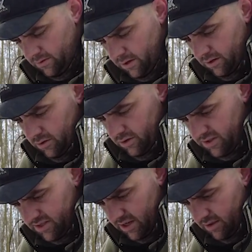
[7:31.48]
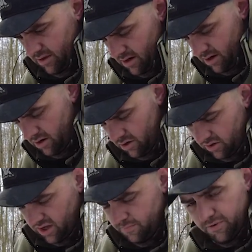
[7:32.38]
Got a good set there.
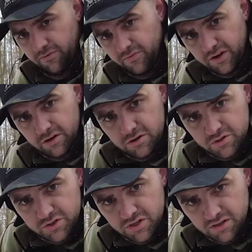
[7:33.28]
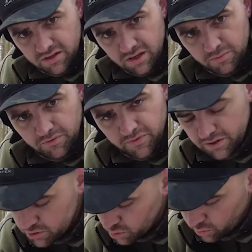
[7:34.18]
Keep your
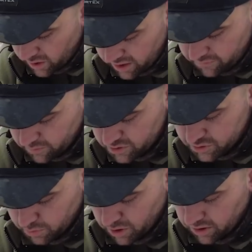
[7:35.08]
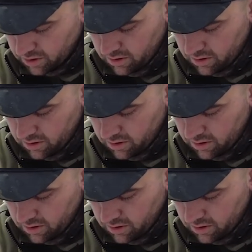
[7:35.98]
fingers away from the spring.